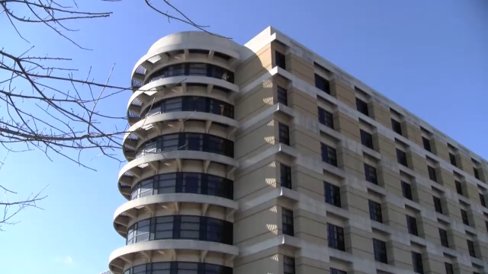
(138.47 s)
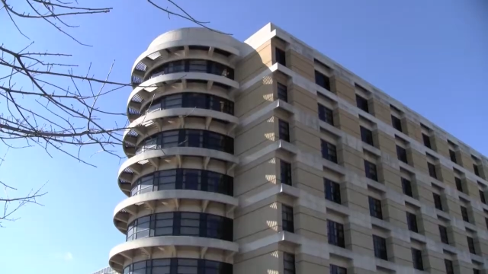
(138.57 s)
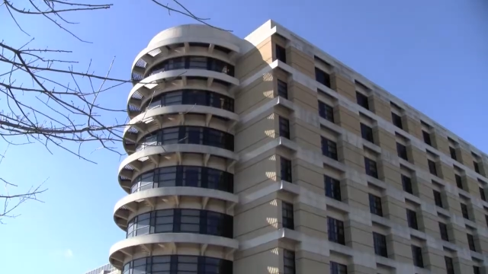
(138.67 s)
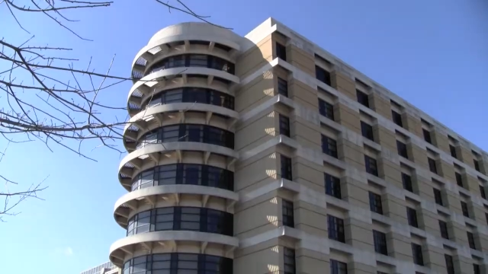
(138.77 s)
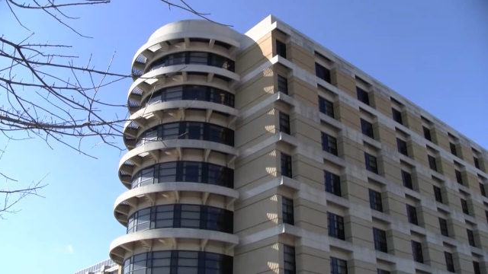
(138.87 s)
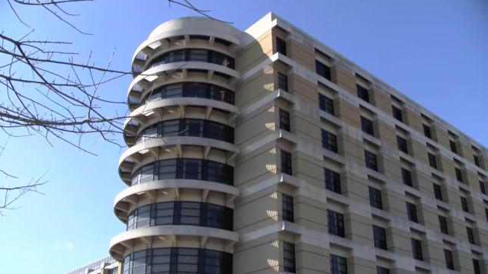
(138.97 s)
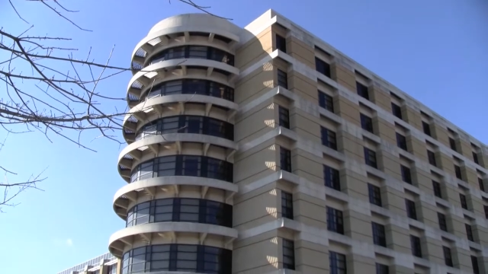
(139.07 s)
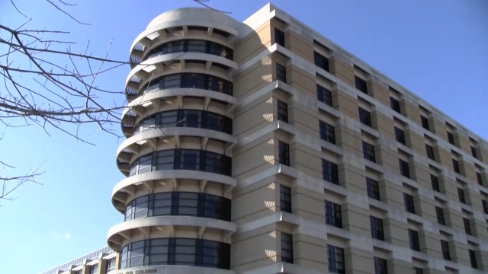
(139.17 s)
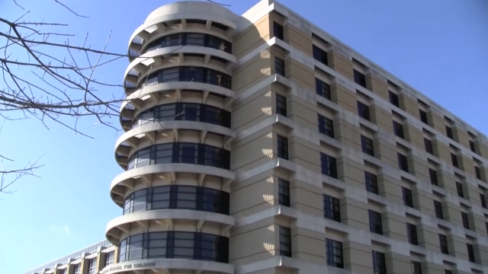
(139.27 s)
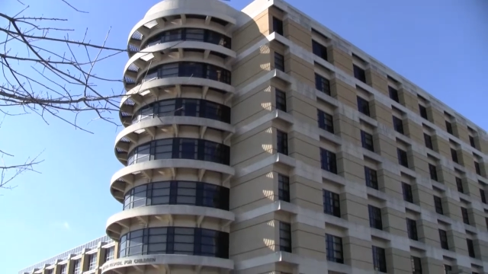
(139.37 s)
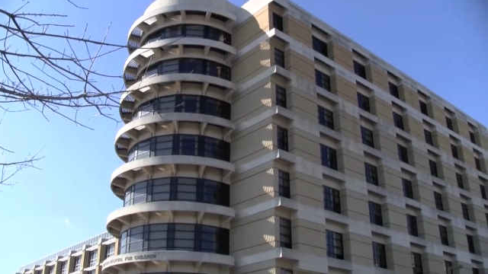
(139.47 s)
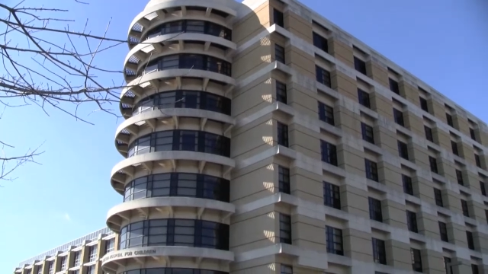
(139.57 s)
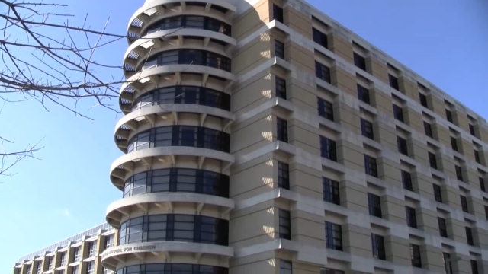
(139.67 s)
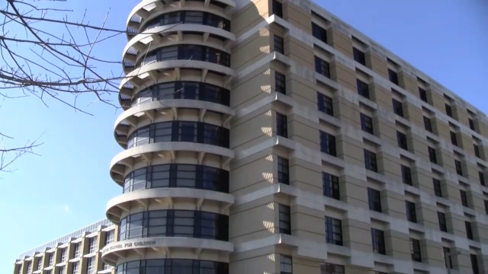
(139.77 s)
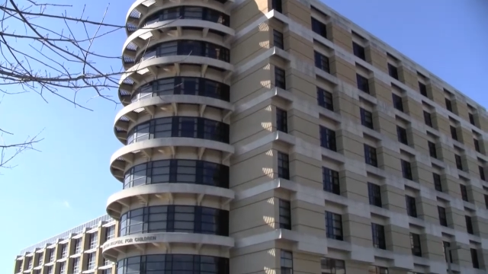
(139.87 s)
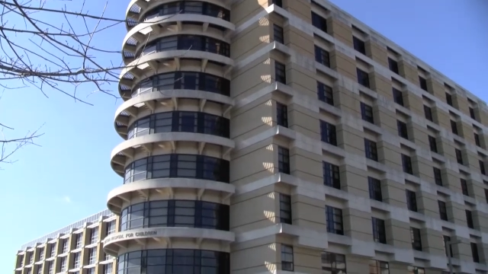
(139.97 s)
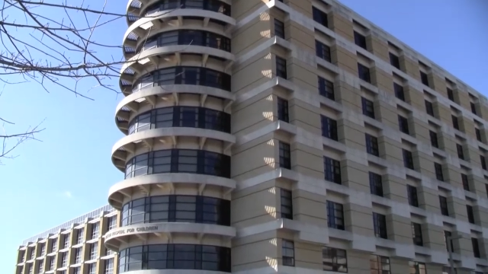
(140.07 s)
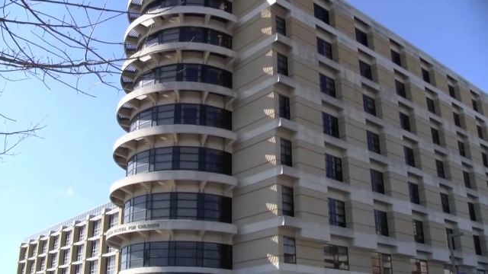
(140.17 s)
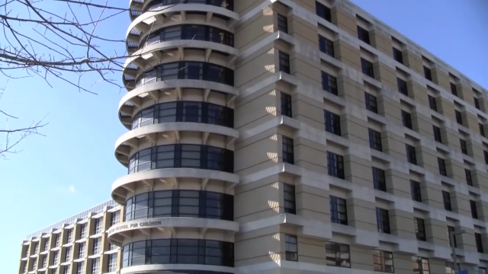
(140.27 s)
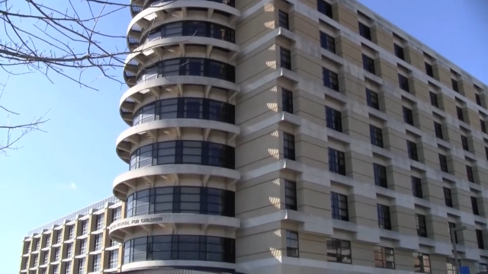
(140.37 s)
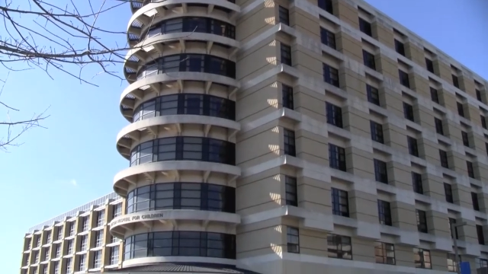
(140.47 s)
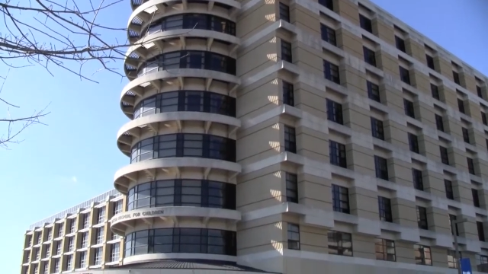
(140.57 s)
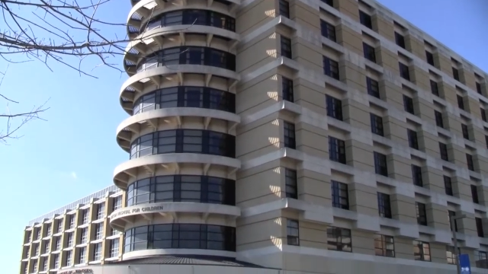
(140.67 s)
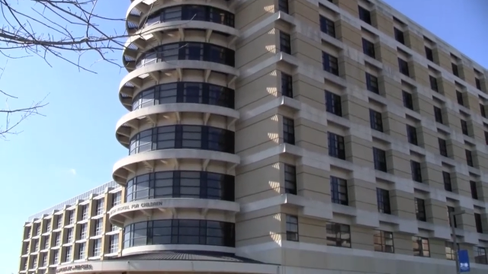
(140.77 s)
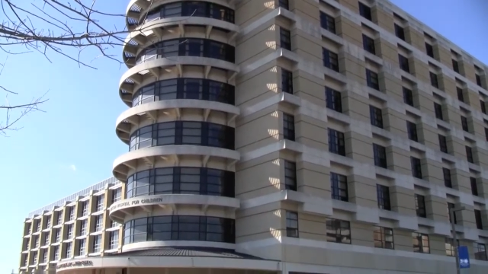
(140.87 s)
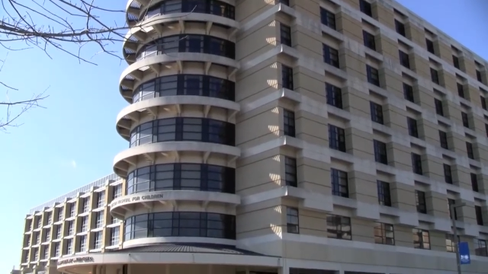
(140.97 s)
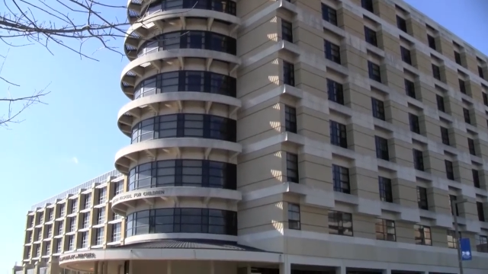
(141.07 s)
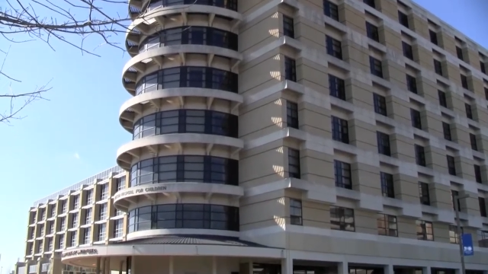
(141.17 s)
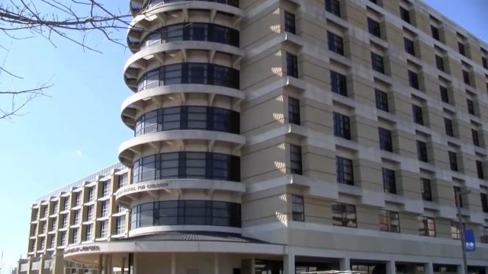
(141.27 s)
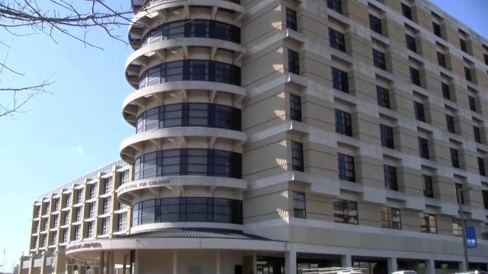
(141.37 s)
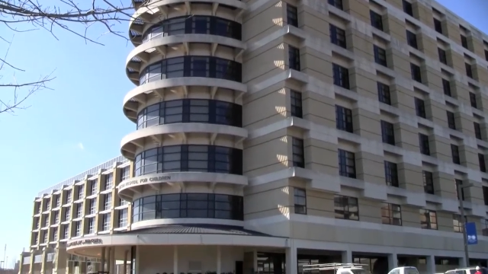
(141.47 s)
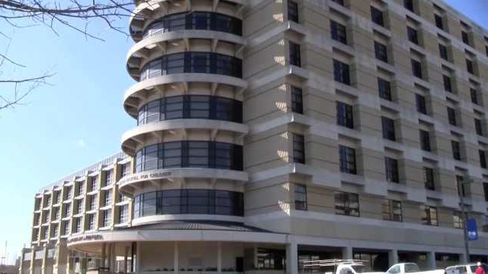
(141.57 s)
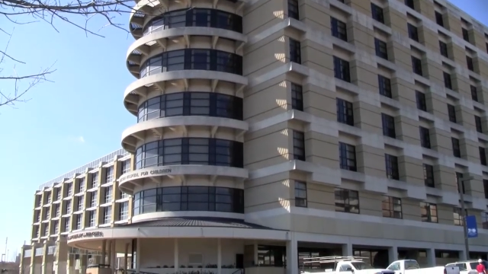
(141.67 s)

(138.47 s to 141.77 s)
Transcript: (no speaker visible)